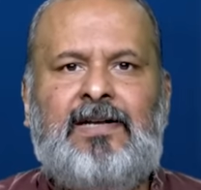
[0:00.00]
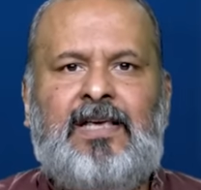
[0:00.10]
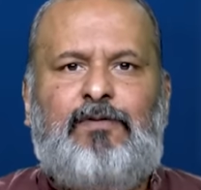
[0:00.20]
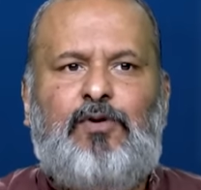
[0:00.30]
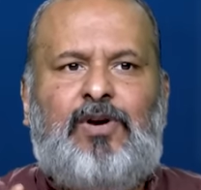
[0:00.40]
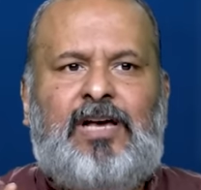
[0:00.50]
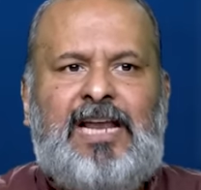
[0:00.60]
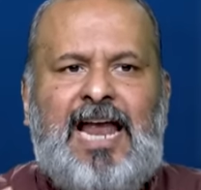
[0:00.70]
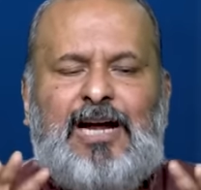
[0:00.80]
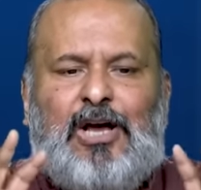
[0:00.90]
if you
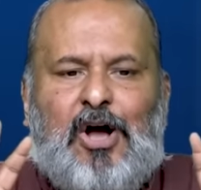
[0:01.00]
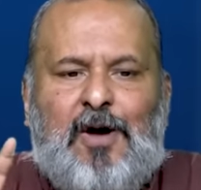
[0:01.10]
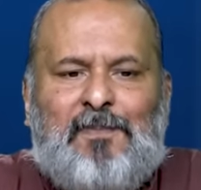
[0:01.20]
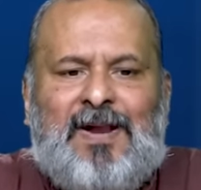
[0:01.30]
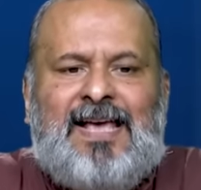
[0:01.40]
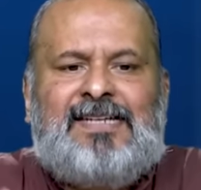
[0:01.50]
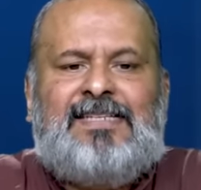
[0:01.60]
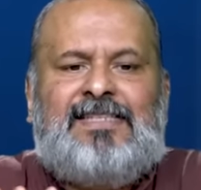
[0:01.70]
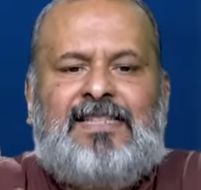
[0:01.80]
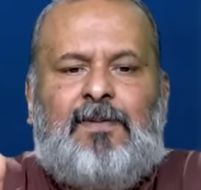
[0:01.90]
create
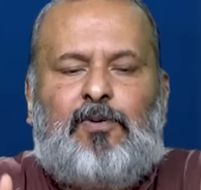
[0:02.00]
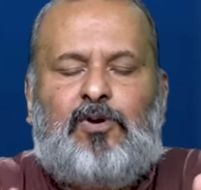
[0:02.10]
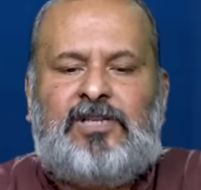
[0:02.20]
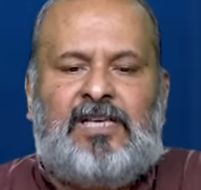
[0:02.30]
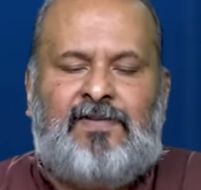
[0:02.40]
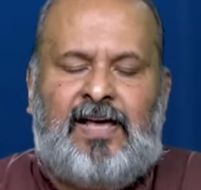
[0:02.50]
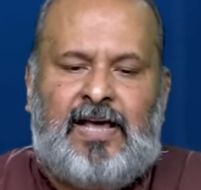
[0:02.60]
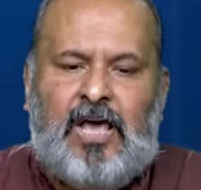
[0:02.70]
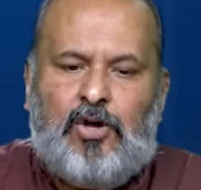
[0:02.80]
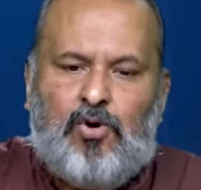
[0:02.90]
complications in the process
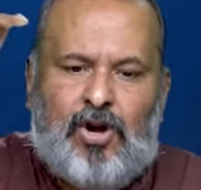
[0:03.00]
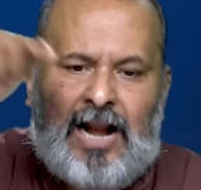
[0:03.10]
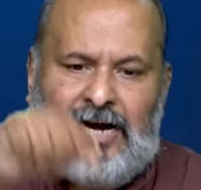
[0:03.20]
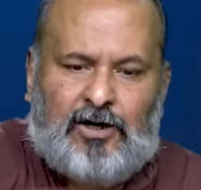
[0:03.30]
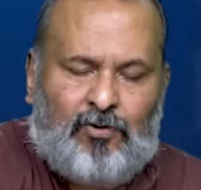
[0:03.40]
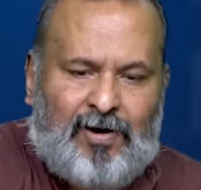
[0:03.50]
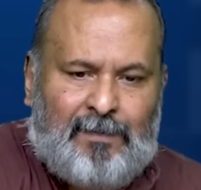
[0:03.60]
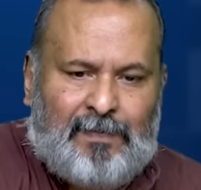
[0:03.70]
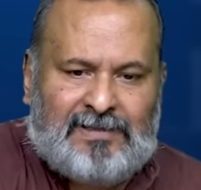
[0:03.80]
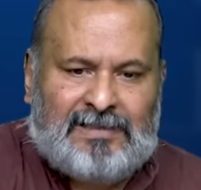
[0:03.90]
where you write to
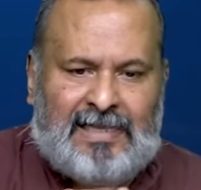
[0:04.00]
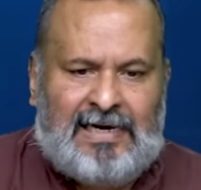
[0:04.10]
one person,